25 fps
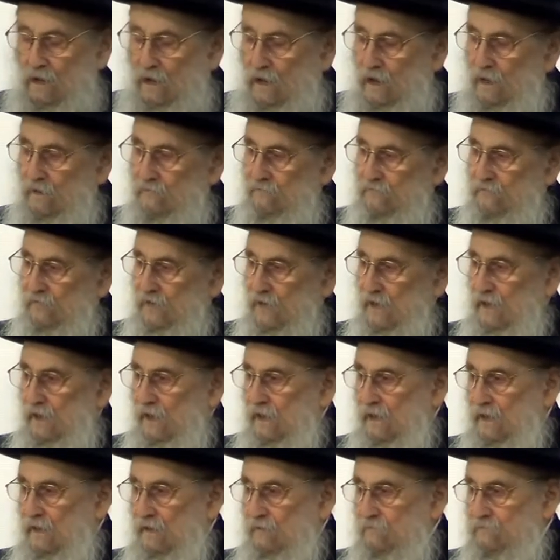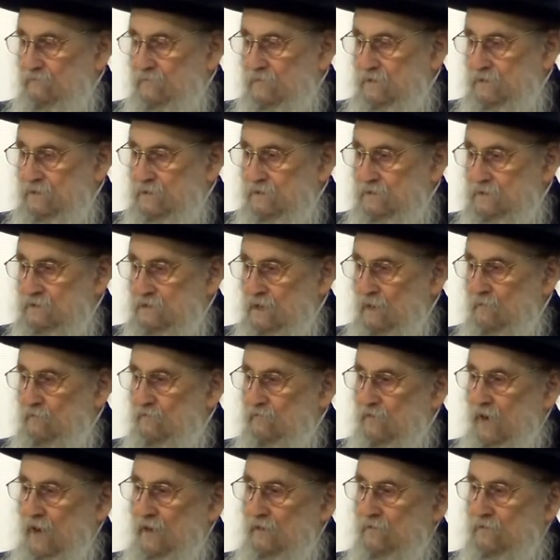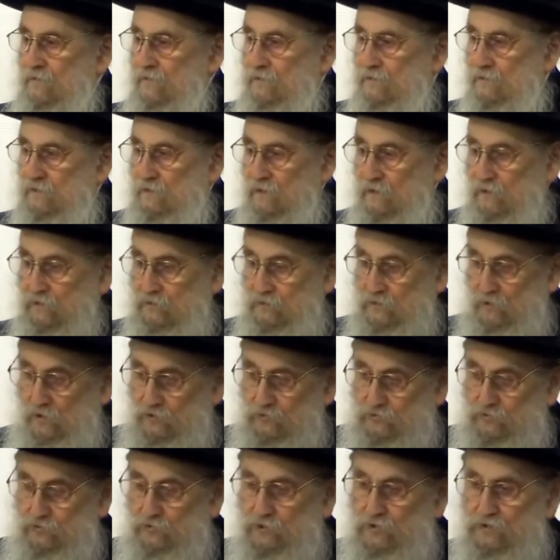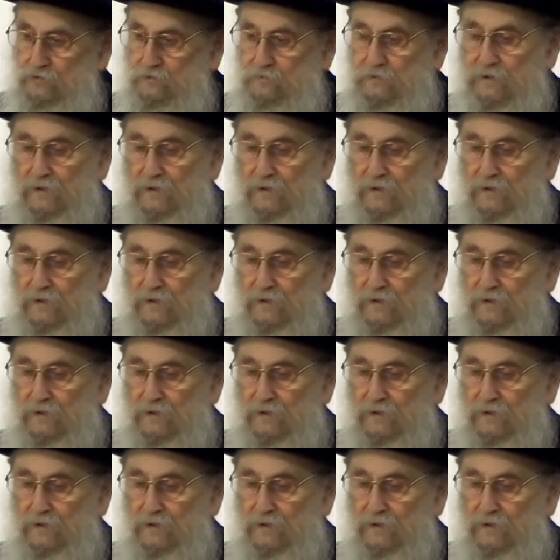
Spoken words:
of someone, a Jewish